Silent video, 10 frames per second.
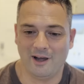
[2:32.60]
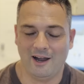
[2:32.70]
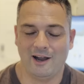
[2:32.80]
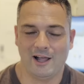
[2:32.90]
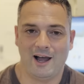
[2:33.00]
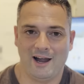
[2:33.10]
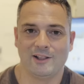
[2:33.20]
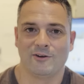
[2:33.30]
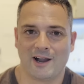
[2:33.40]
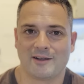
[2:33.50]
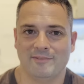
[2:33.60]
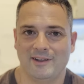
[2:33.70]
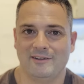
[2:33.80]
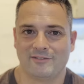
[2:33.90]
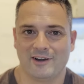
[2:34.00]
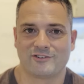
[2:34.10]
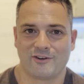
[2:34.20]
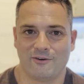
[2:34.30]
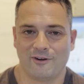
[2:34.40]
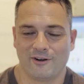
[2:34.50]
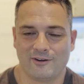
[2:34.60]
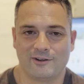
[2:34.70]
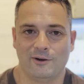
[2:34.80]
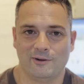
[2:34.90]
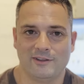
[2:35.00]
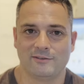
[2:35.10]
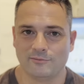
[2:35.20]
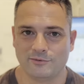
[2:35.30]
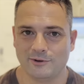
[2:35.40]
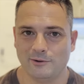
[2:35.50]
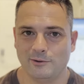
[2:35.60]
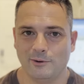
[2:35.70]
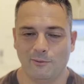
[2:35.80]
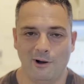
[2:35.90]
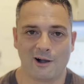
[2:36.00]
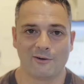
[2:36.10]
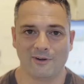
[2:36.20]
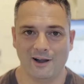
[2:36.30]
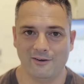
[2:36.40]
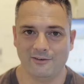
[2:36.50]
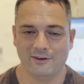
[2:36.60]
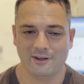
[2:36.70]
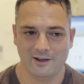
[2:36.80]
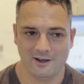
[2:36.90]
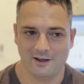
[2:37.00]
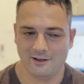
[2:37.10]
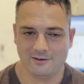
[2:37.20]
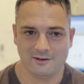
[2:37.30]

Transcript: I highly recommend the French Quarter. Go eat some food, walk around. Uh,